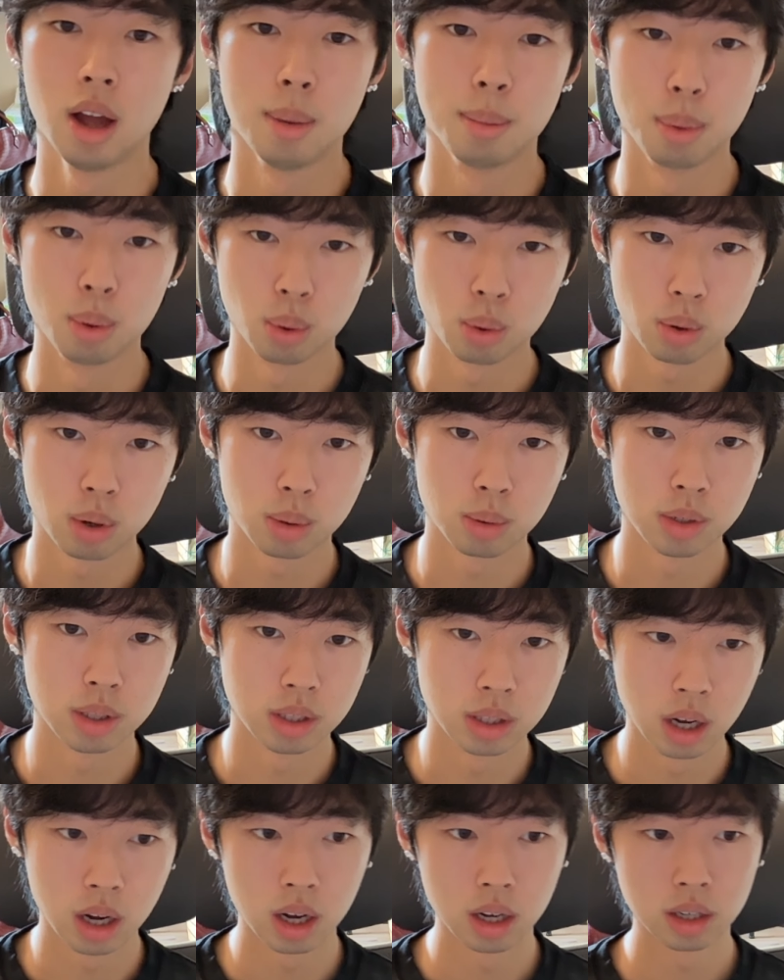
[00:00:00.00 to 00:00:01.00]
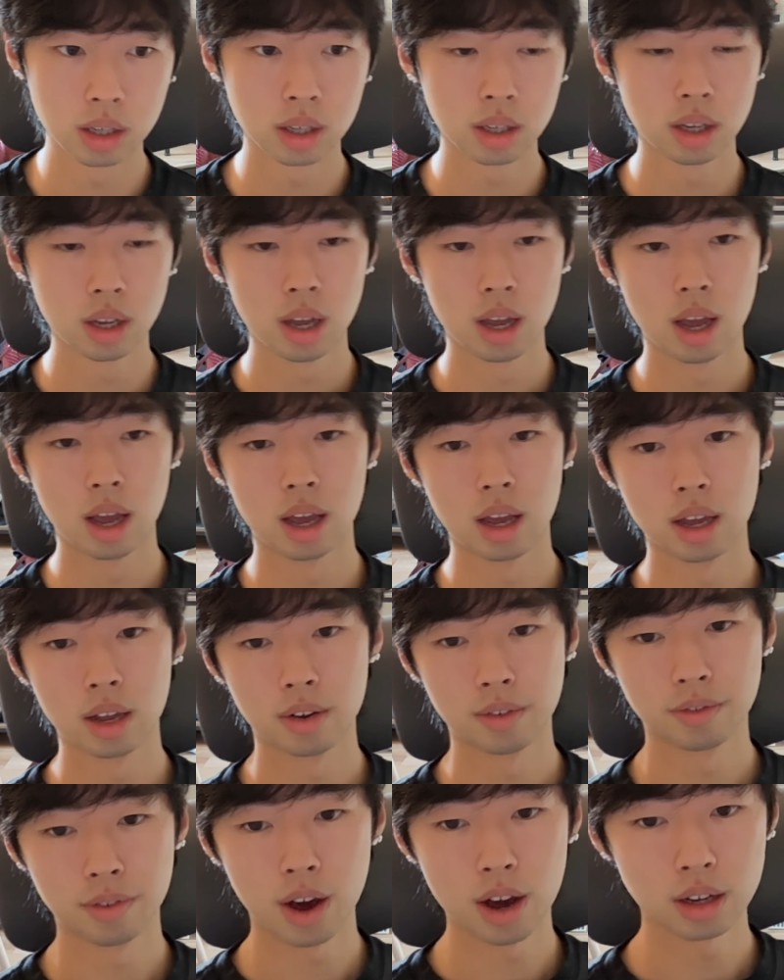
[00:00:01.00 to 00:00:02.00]
Bulk order was done.
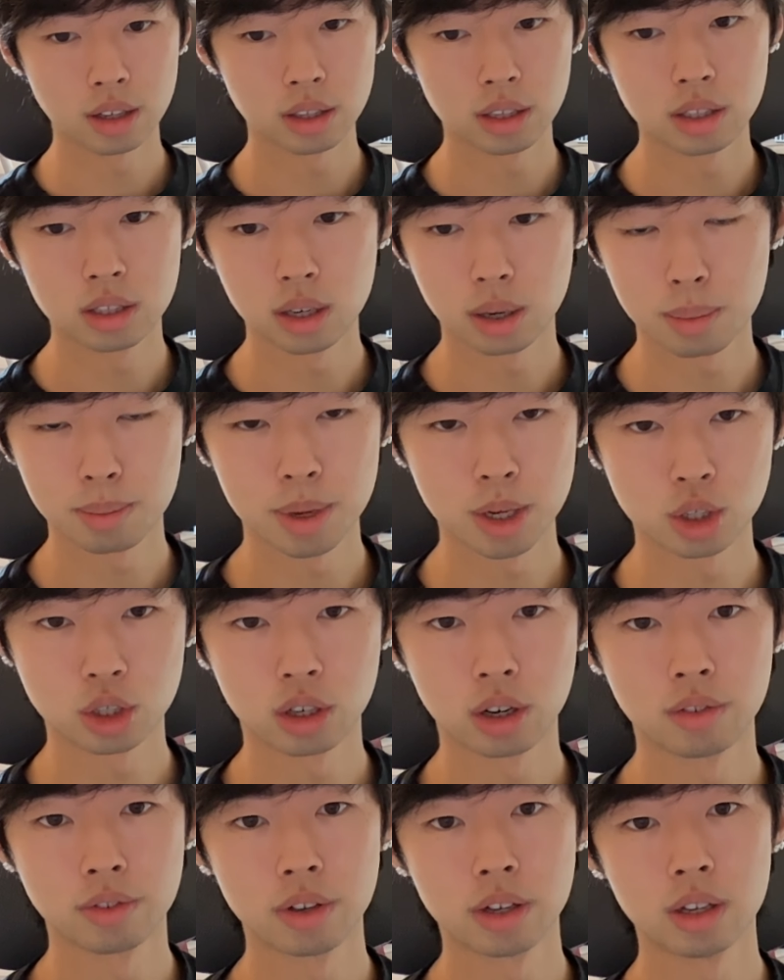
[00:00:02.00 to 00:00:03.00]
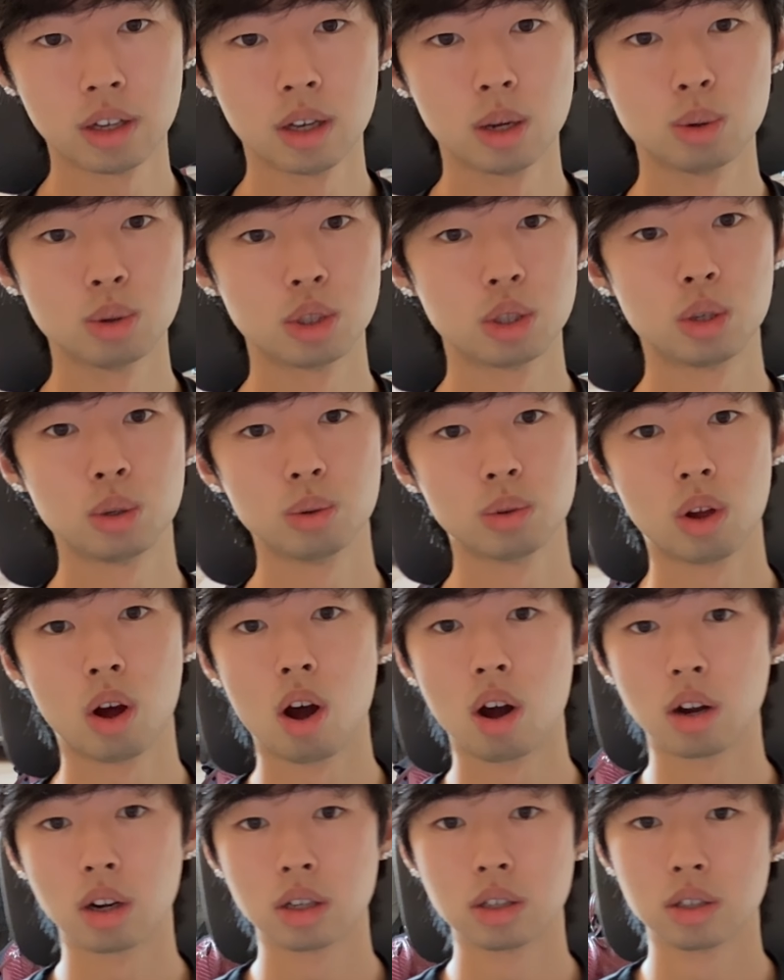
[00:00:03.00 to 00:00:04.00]
And finally, he took a picture of it. It was too
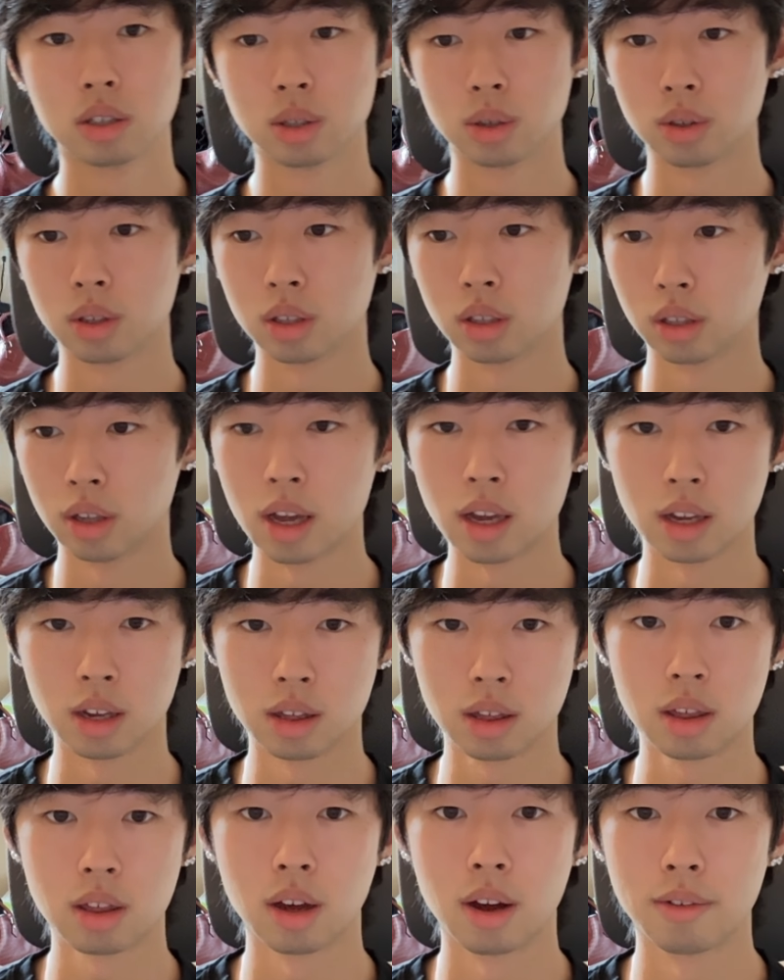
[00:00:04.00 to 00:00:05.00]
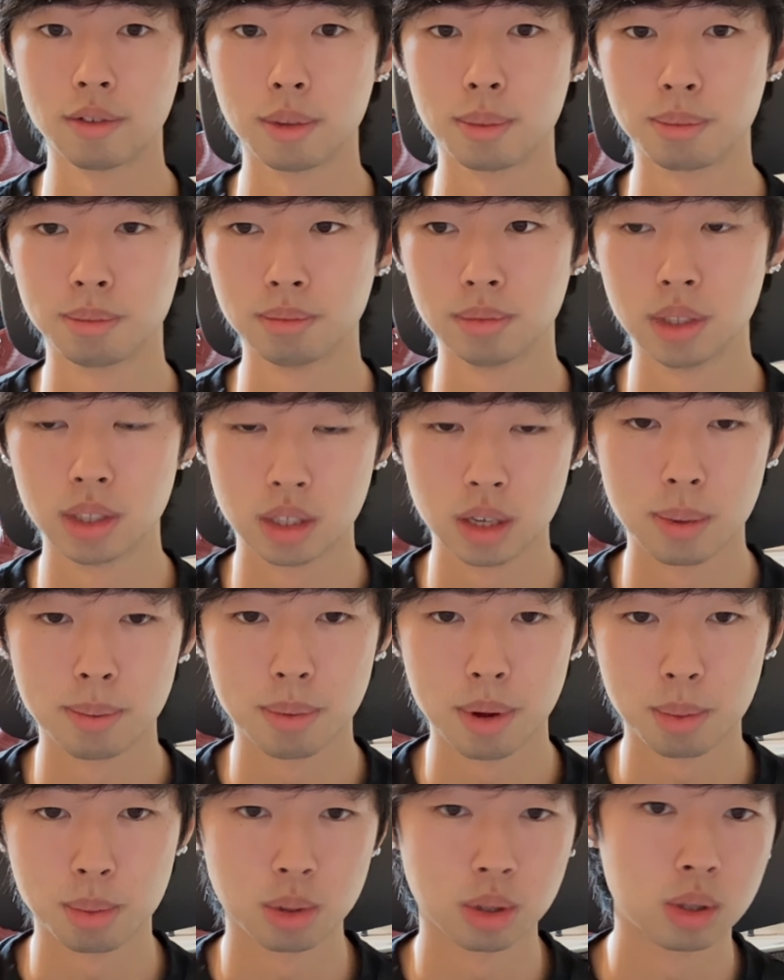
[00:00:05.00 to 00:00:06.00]
long. So the length of the zip
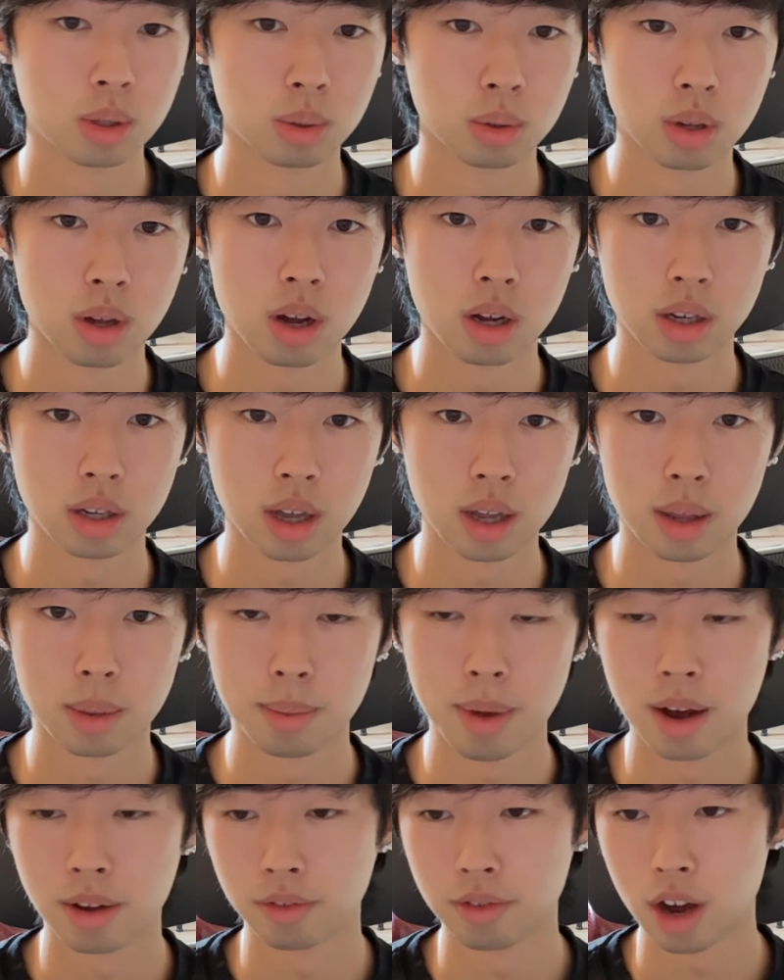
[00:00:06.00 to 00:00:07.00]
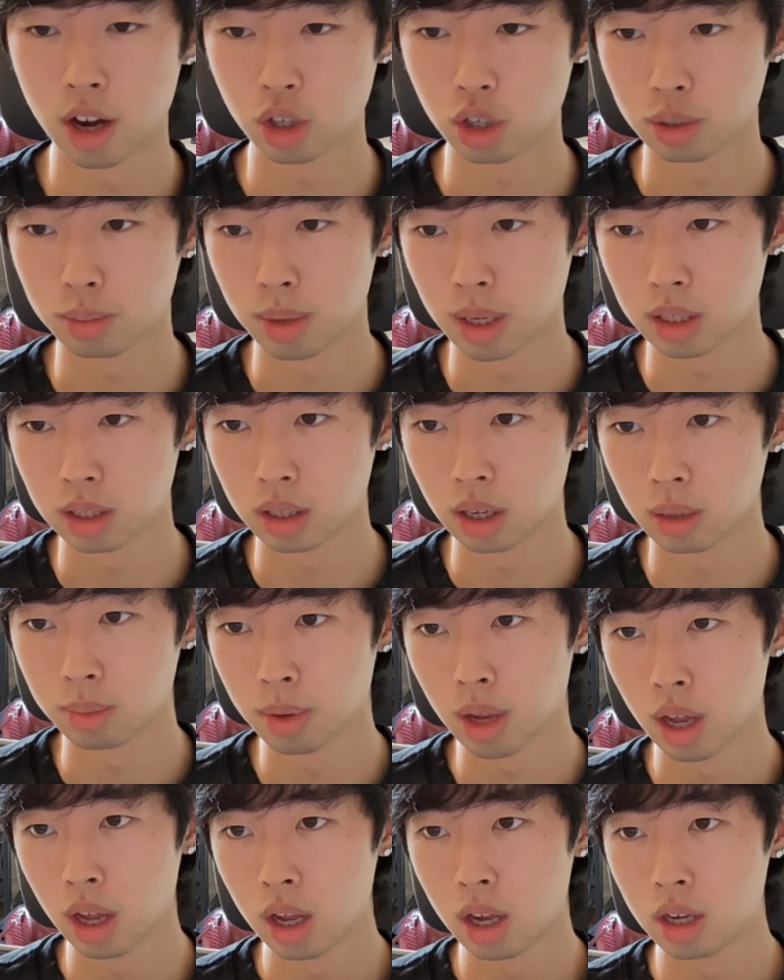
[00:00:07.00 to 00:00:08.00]
up was too long, and the manufacturer messed up.
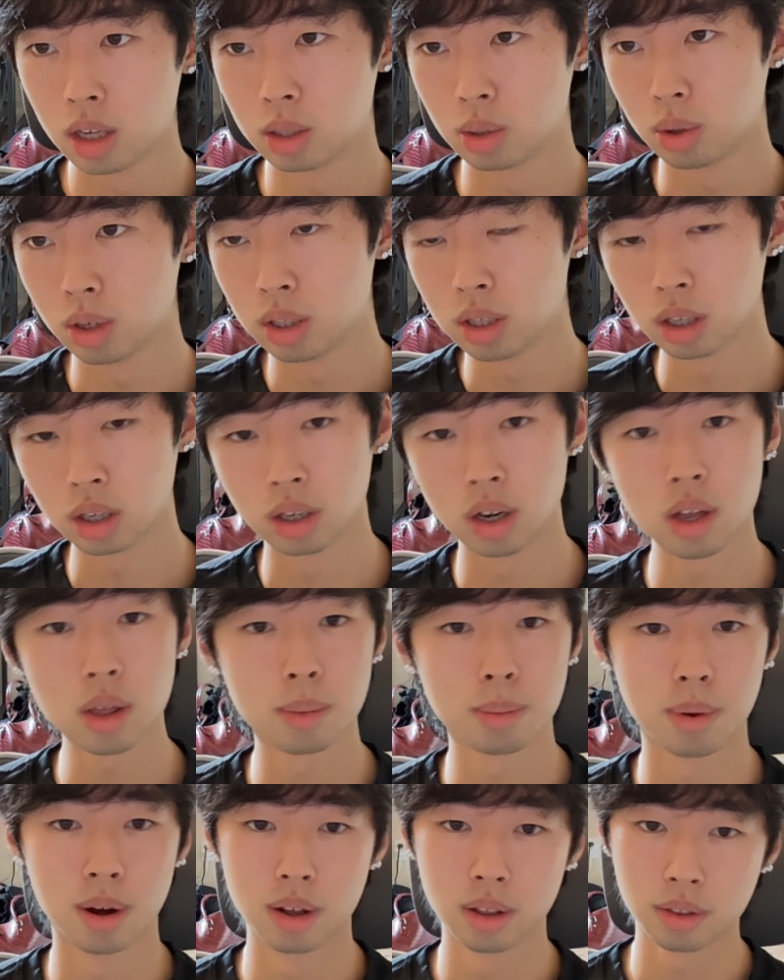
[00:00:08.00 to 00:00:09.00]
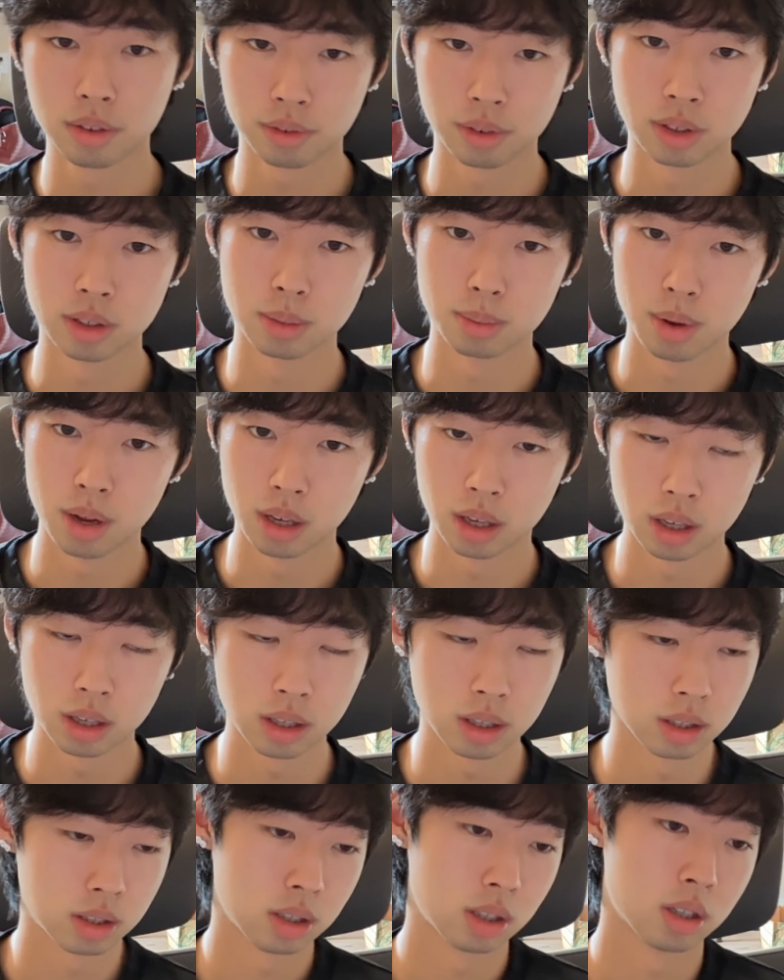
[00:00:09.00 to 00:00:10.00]
So he took another month for it to make
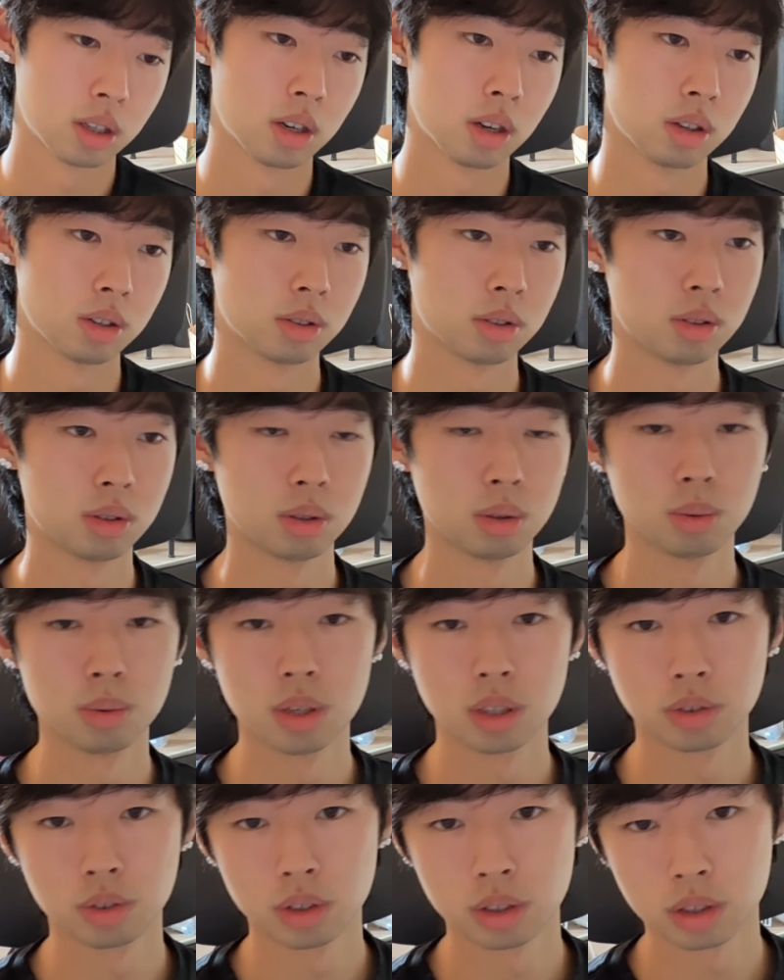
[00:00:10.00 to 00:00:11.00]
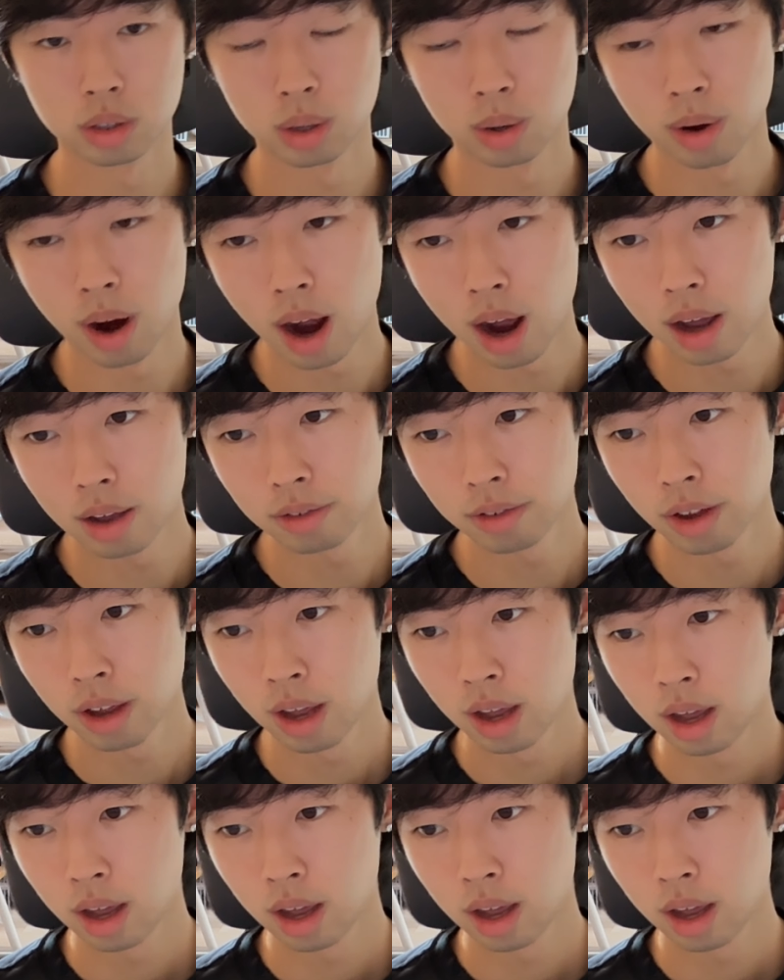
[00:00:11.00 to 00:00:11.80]
it. It took another 2 weeks for it to arrive.